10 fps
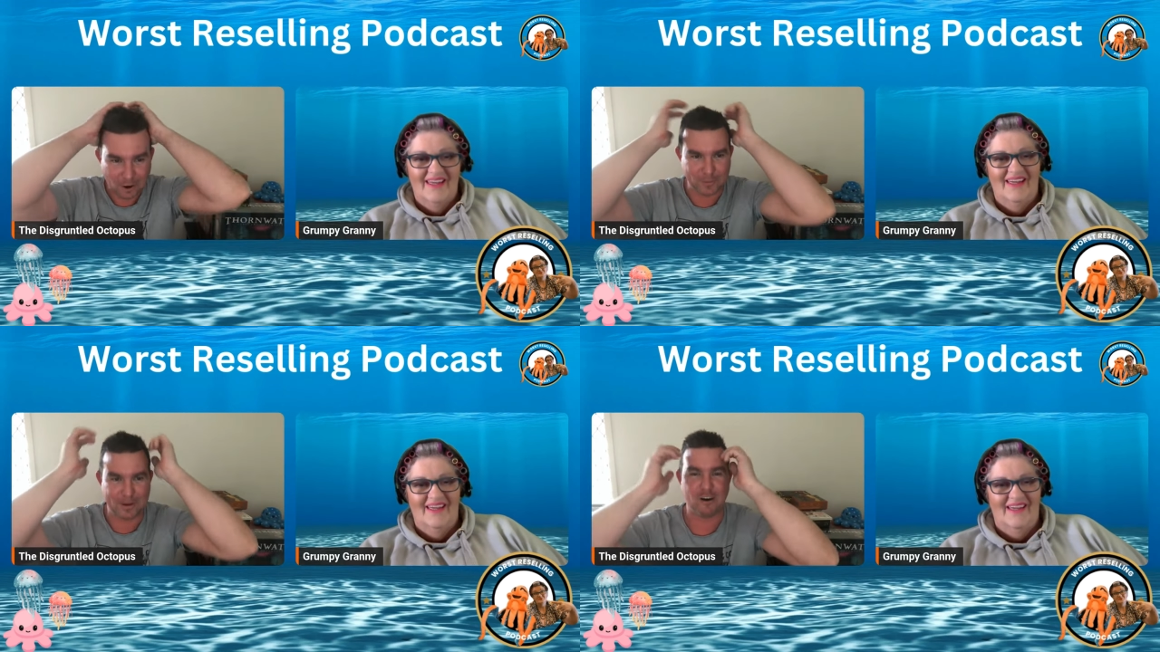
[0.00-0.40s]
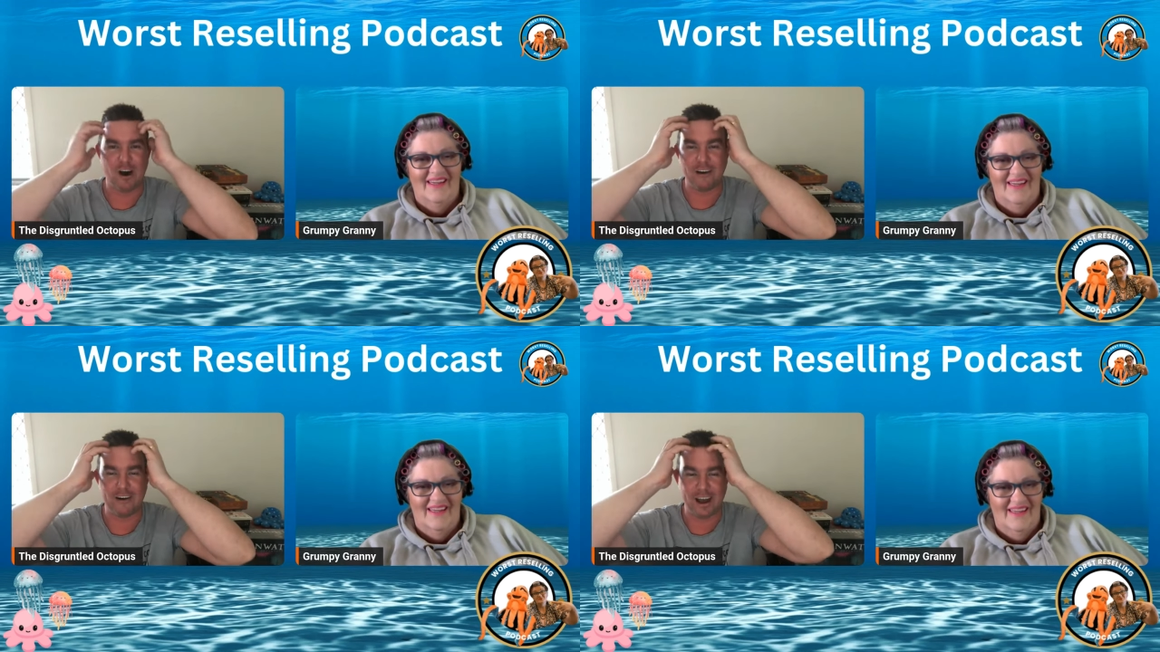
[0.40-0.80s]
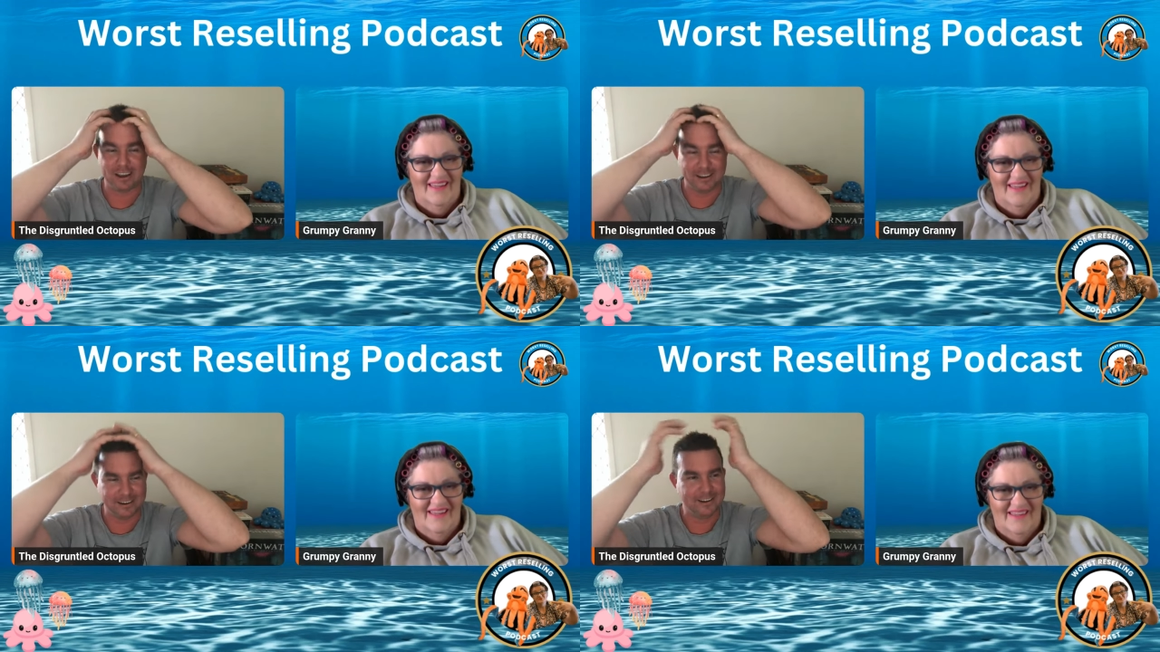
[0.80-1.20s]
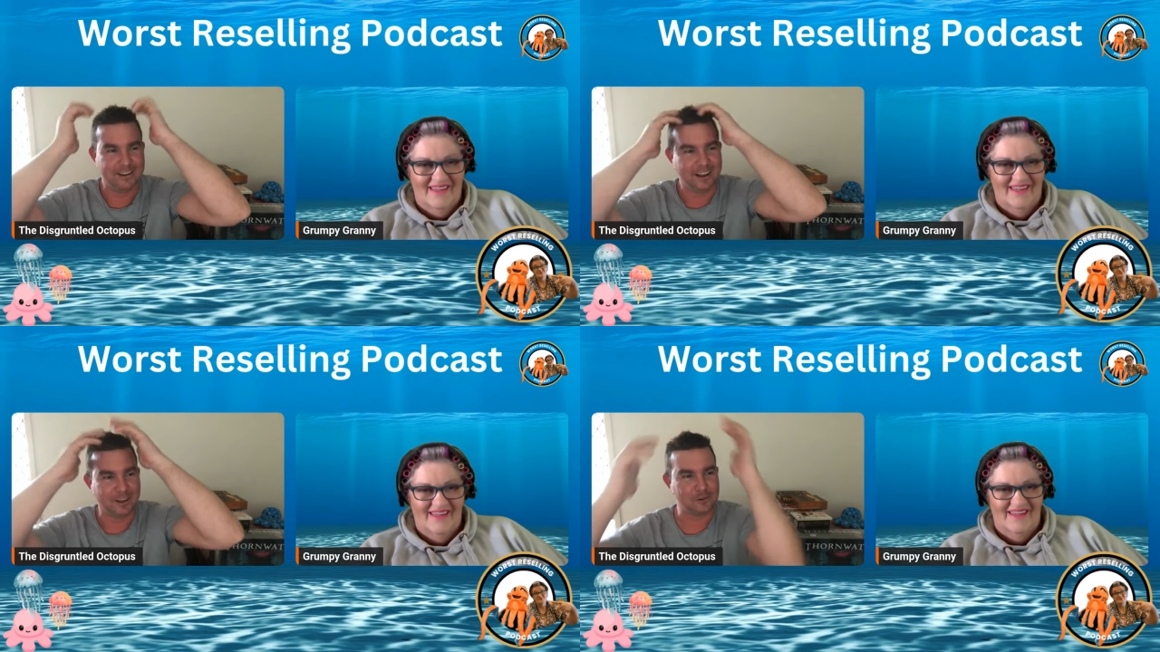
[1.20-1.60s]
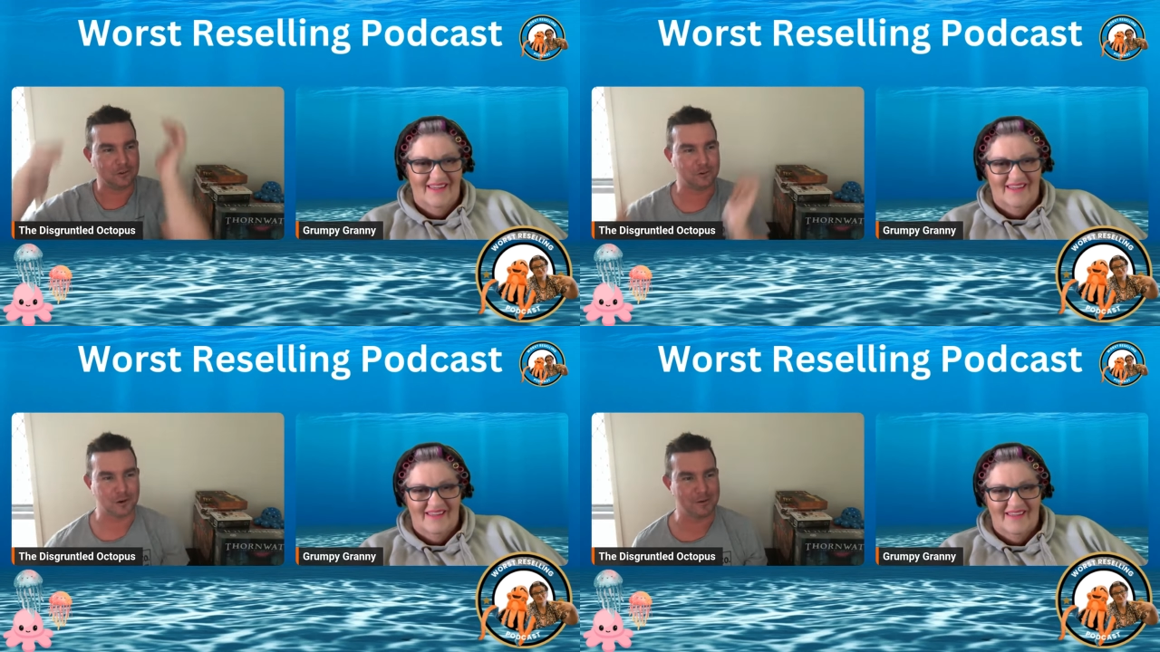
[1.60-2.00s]
Speaker 1: what do we have a hierarchy? I'm not too
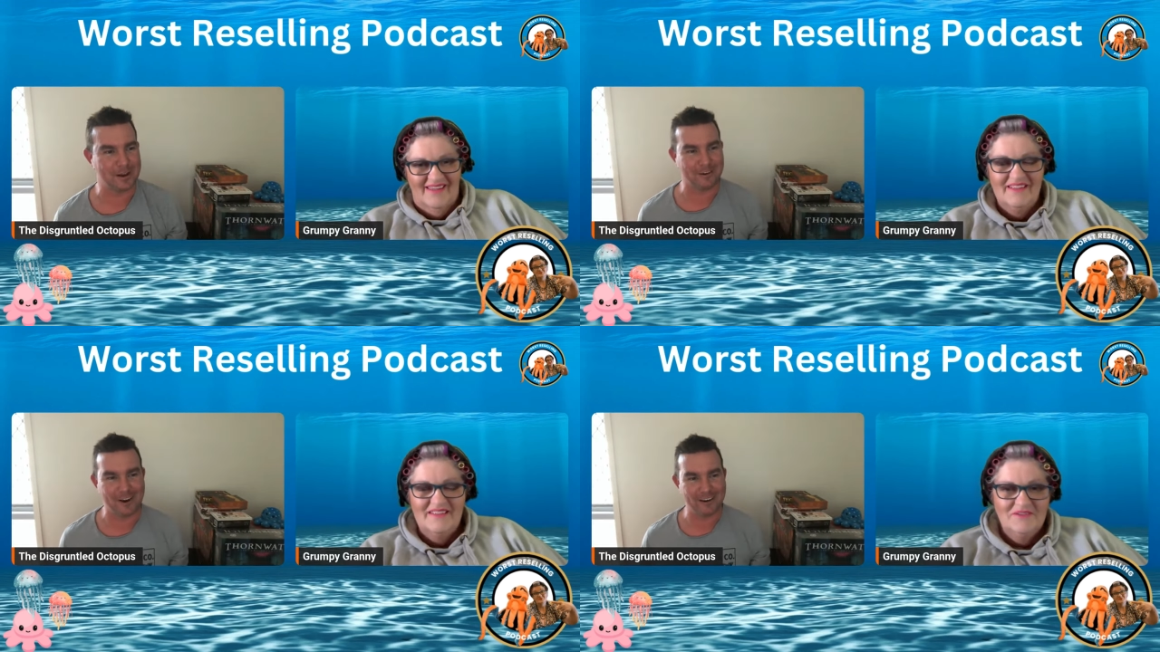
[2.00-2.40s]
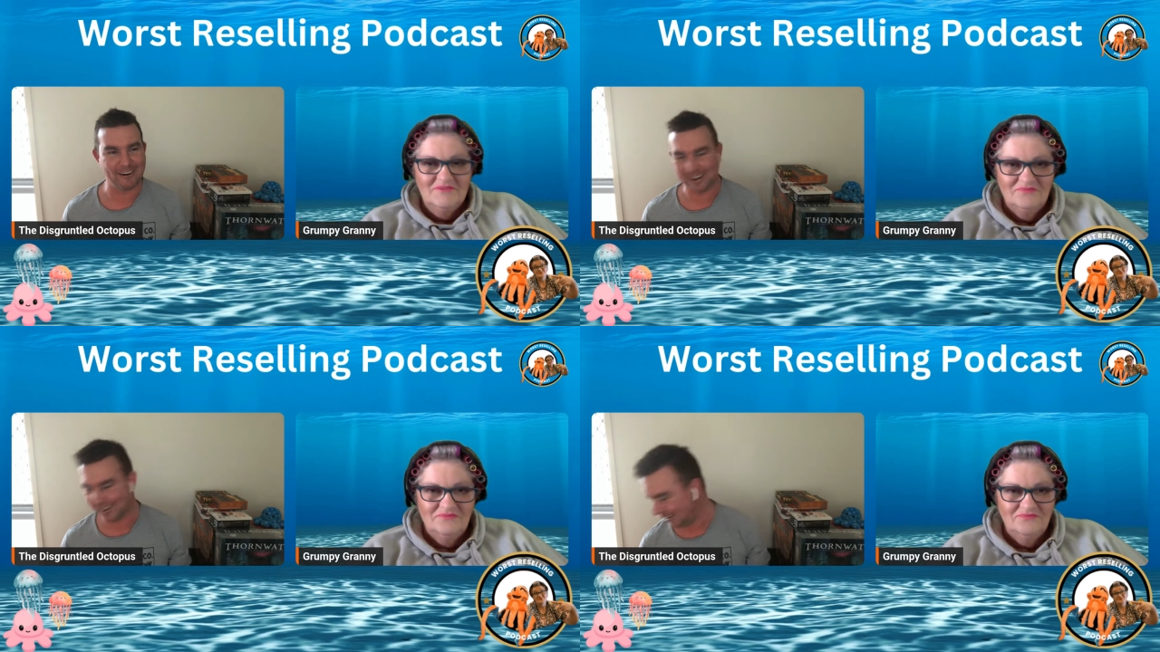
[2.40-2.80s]
uh, sure if we have a hierarchy